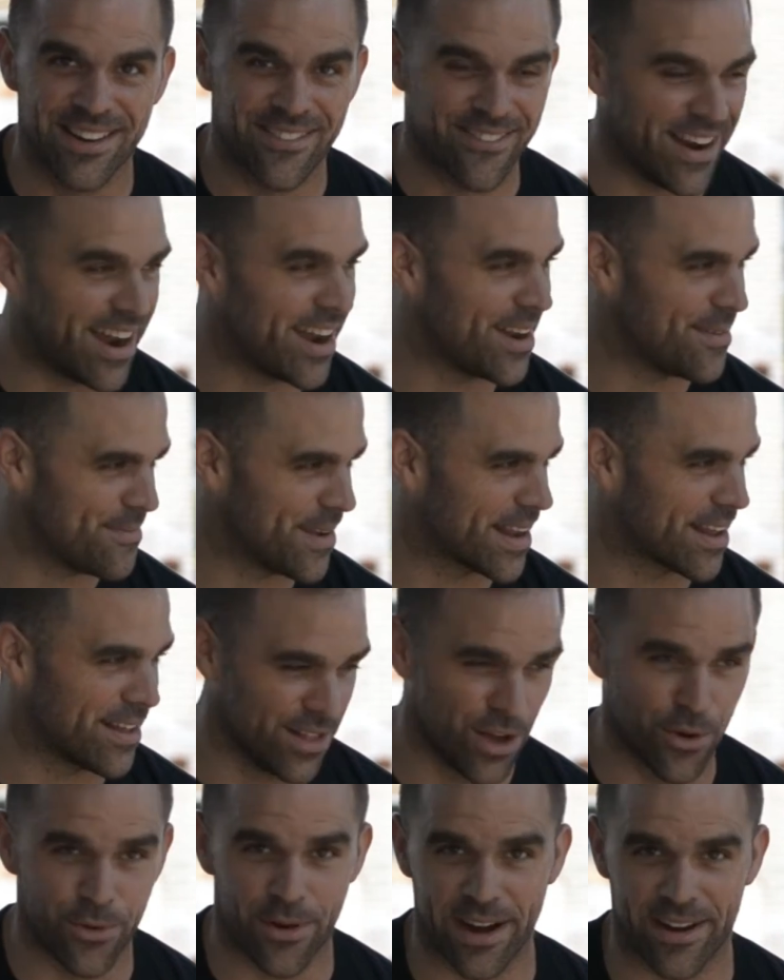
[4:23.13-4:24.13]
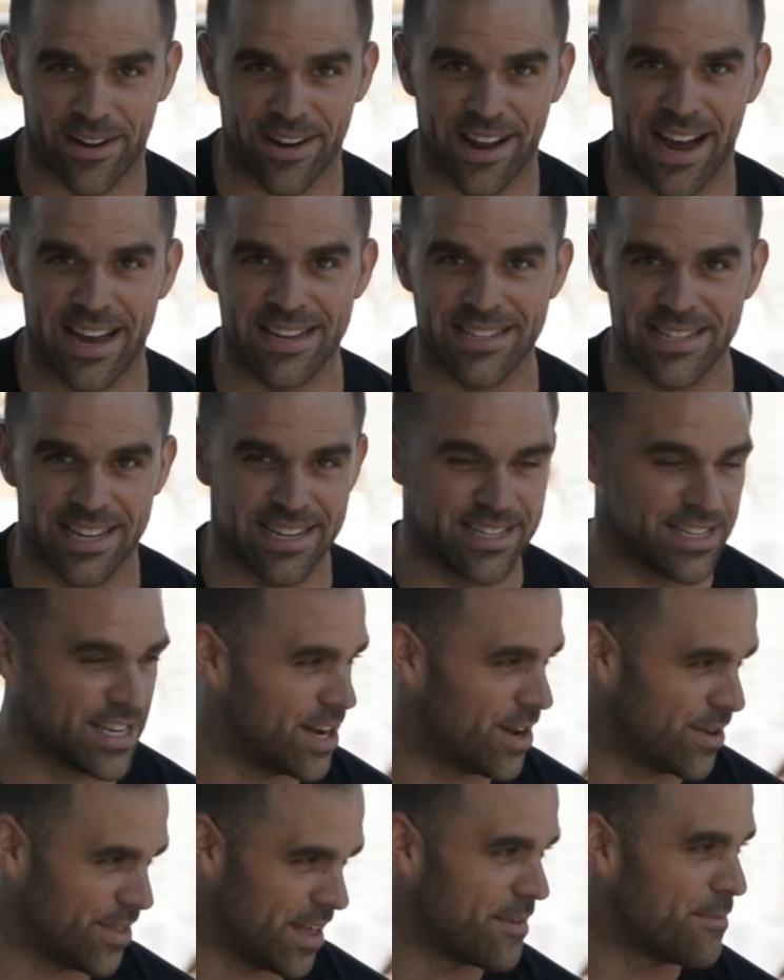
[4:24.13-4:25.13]
right? We got low rider guys because
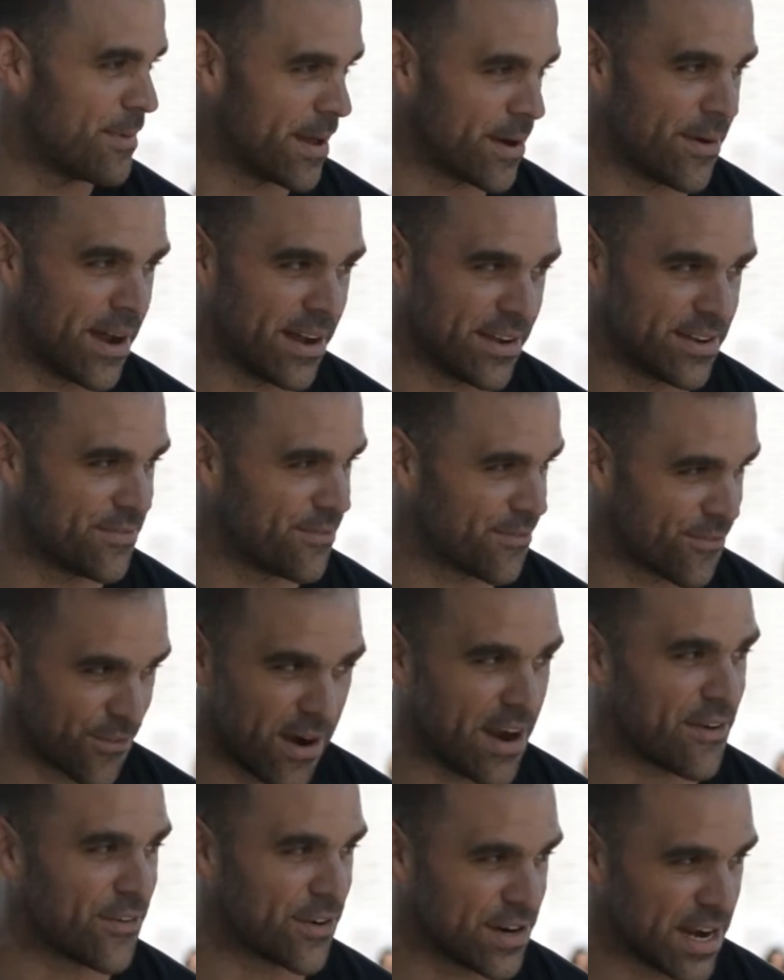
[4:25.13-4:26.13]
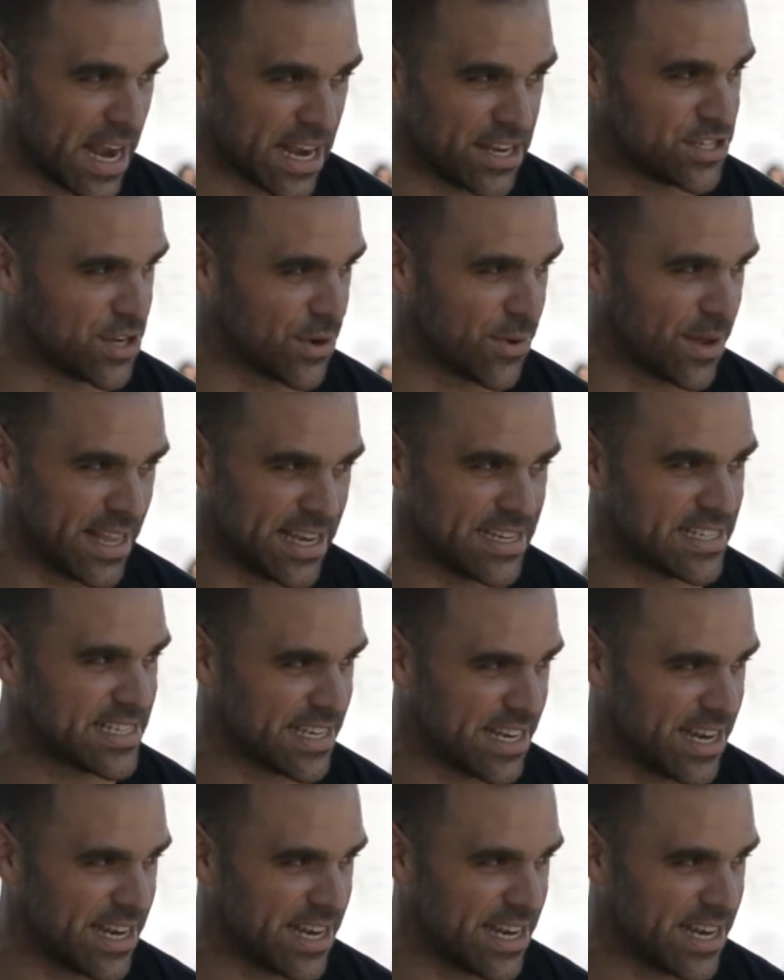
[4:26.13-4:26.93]
they've been around forever in doing this,